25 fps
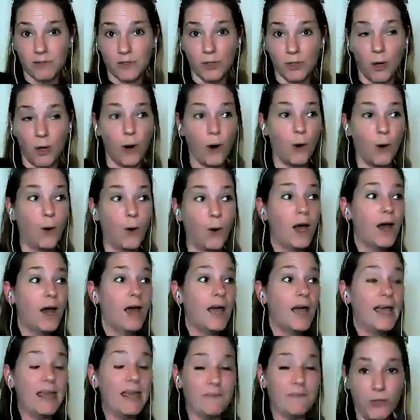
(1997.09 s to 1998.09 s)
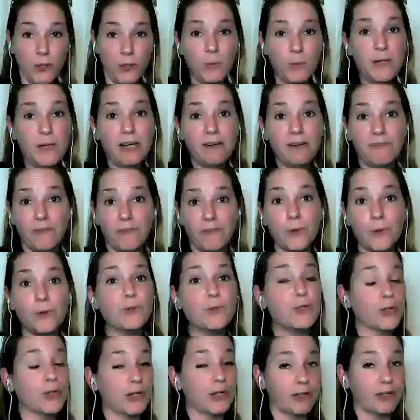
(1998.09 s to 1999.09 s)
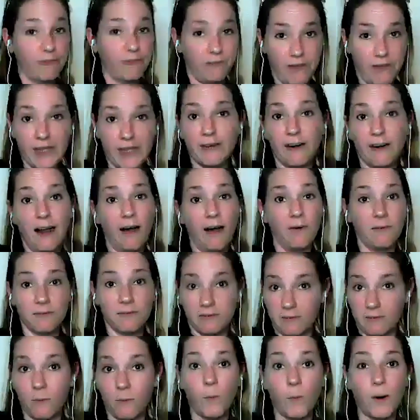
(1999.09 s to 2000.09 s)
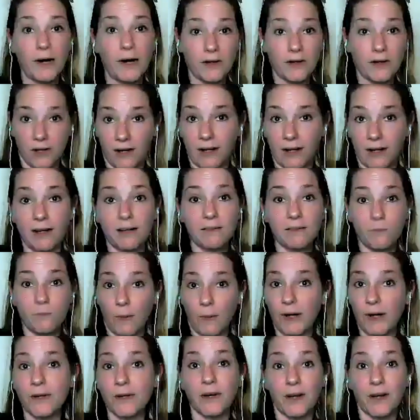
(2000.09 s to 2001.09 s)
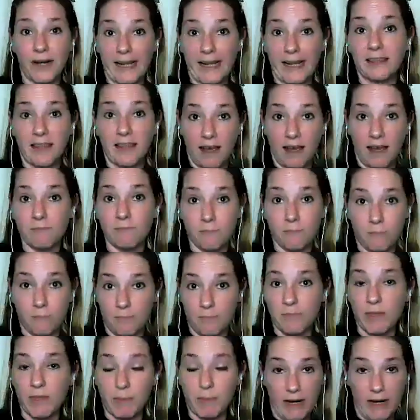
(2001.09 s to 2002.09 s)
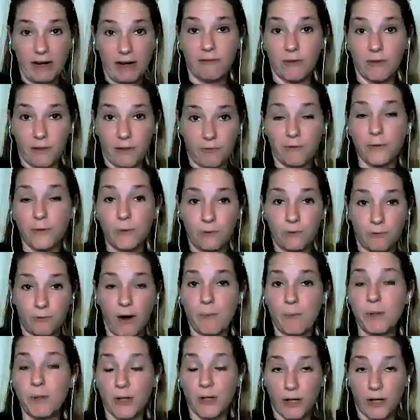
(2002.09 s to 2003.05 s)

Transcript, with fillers: So if you need food, you're going to figure out where you're going to, where you're going to get that, the money for the food from.